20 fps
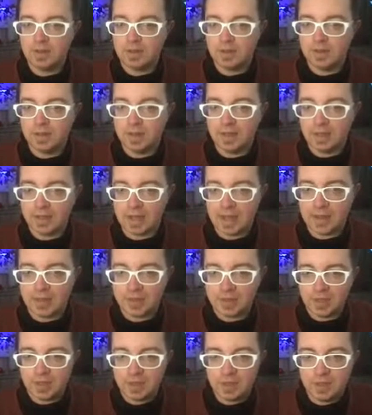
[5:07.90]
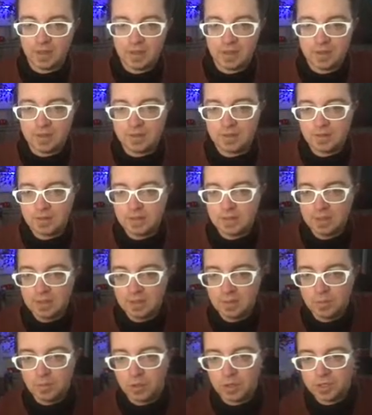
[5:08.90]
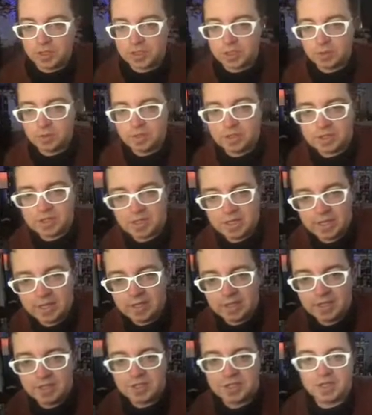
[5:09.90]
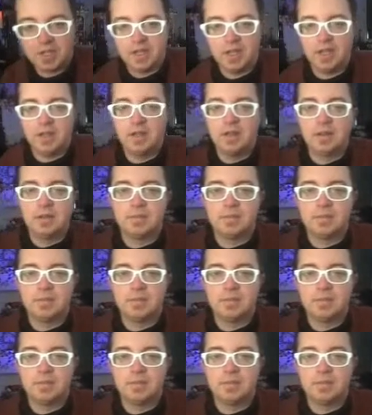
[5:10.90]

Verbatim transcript: hey Kathy, morning Teresa and Lisa.